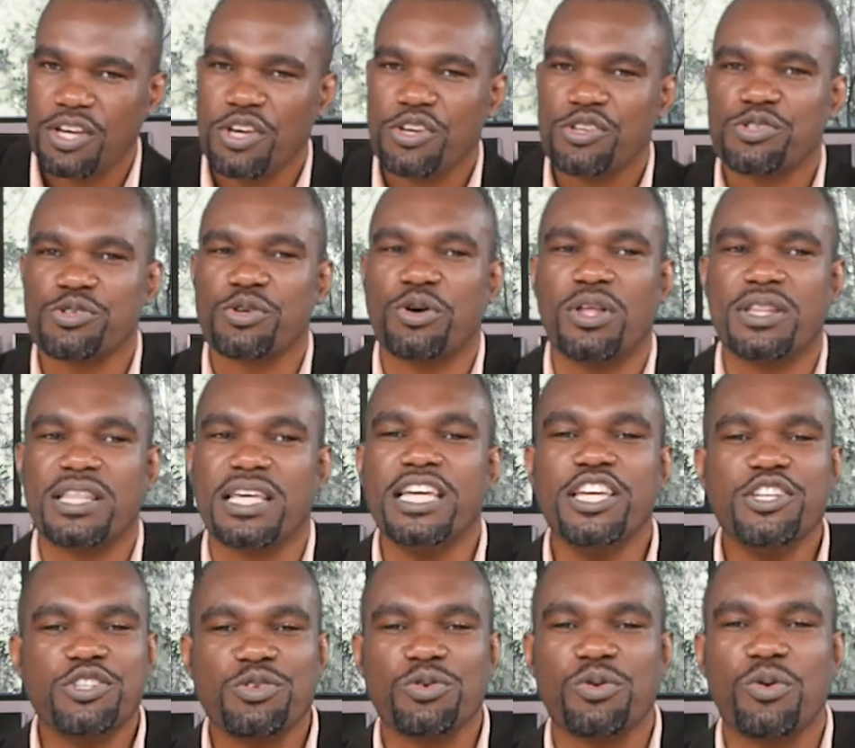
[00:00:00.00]
So the
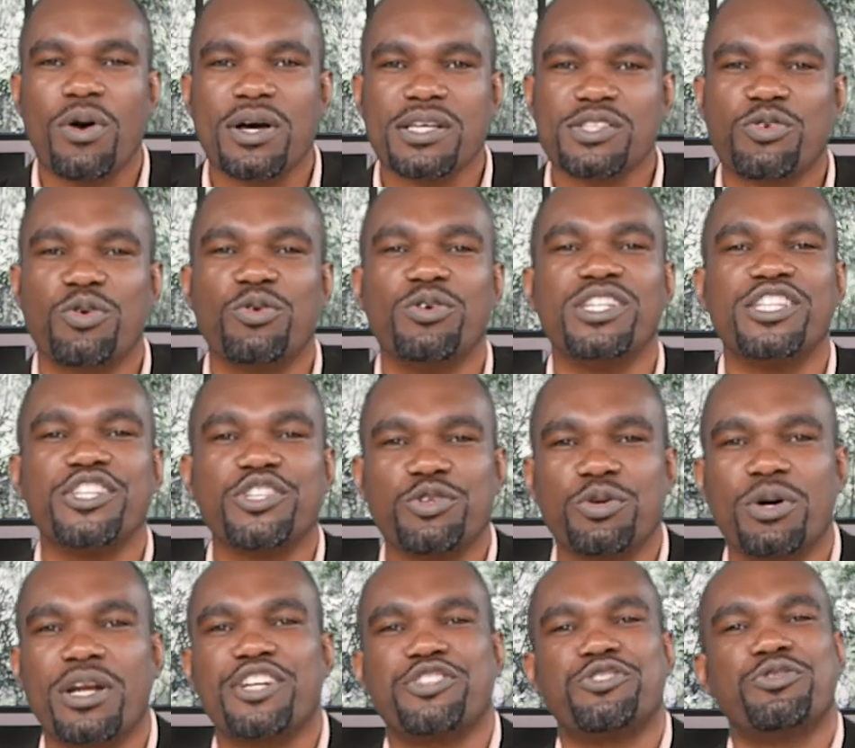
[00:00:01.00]
issue was
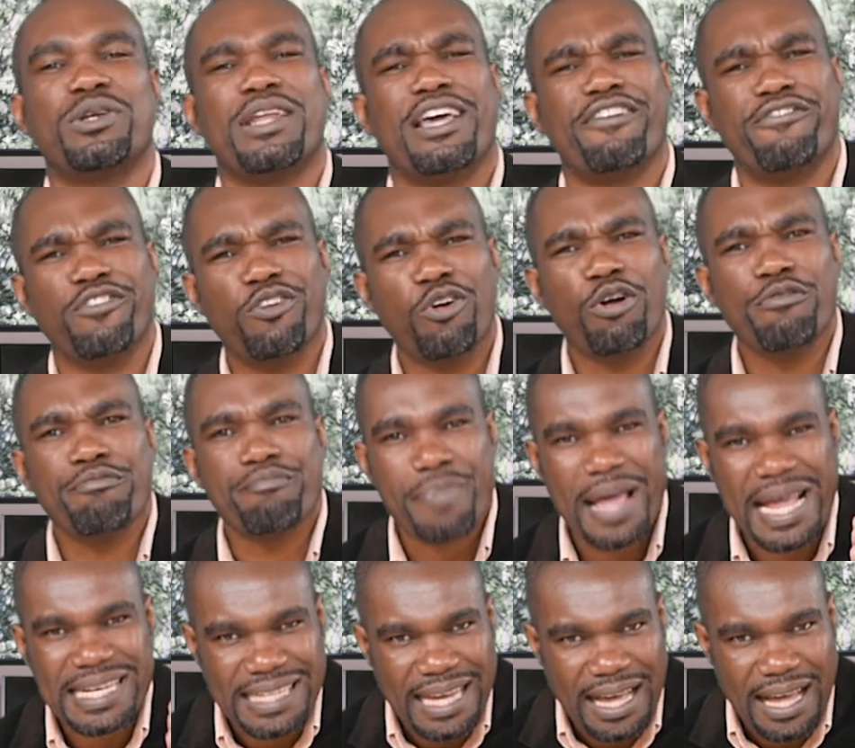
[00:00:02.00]
Kundishora should have known
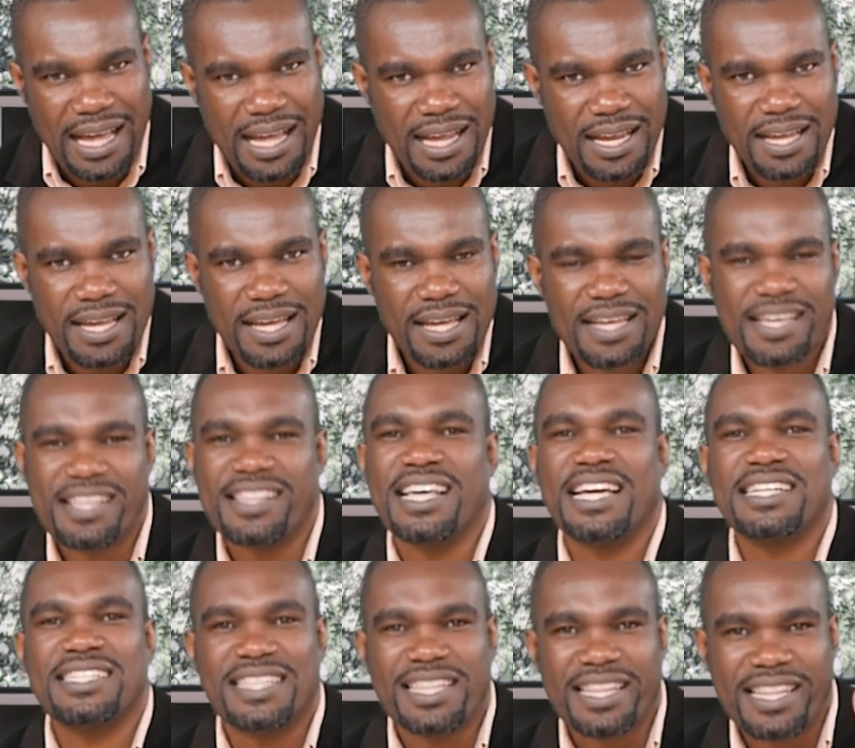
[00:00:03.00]
better
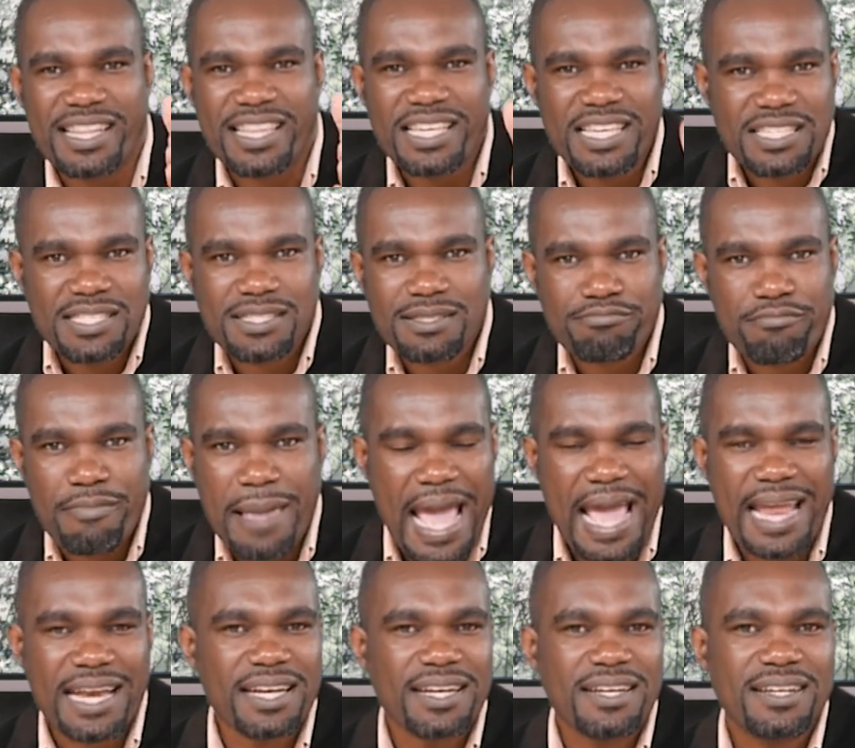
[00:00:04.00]
that this
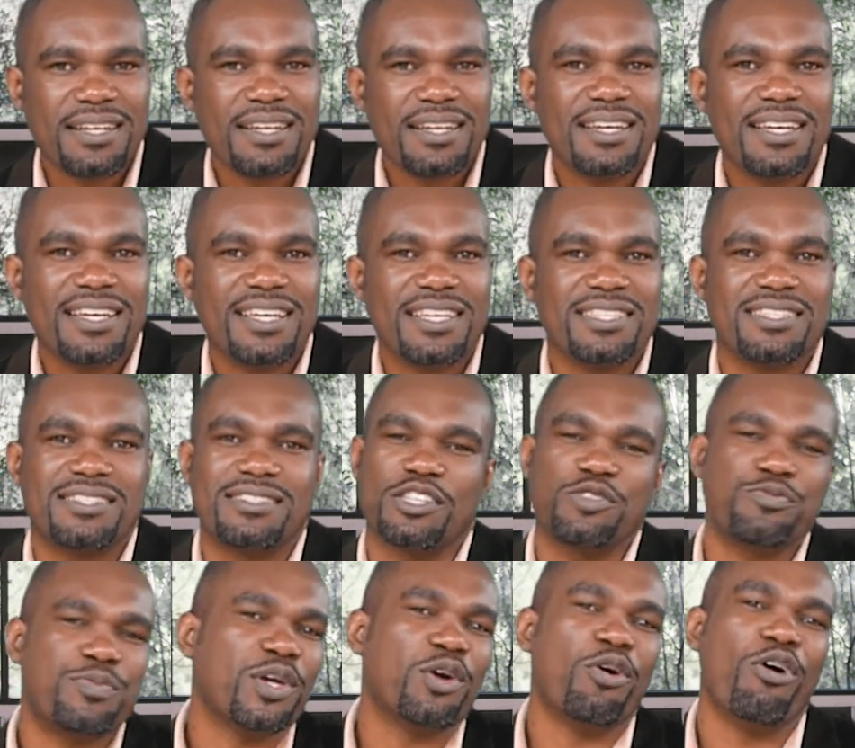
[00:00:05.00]
man is
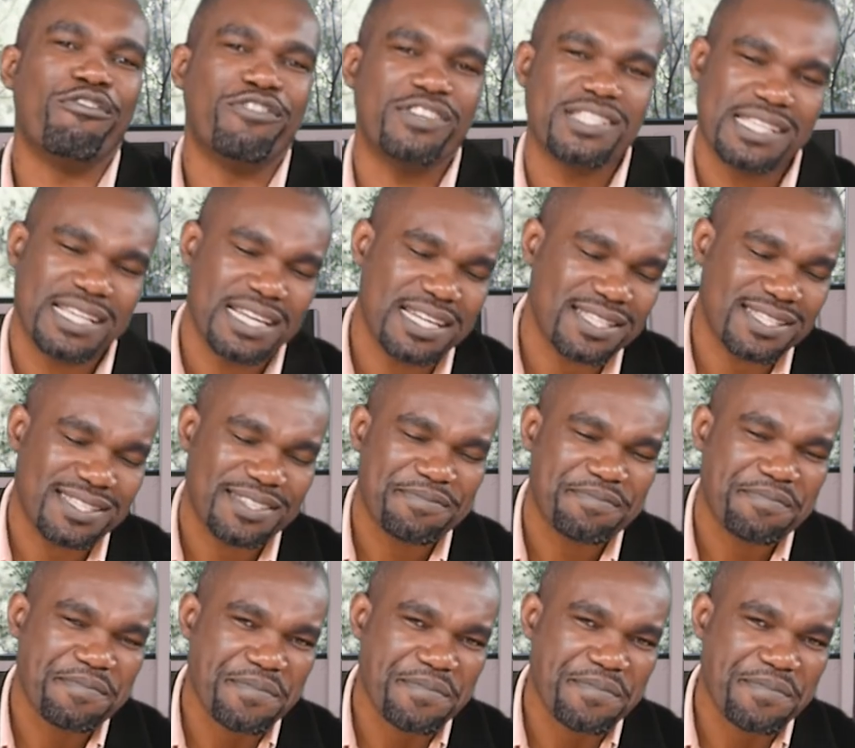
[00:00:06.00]
just being overzealous.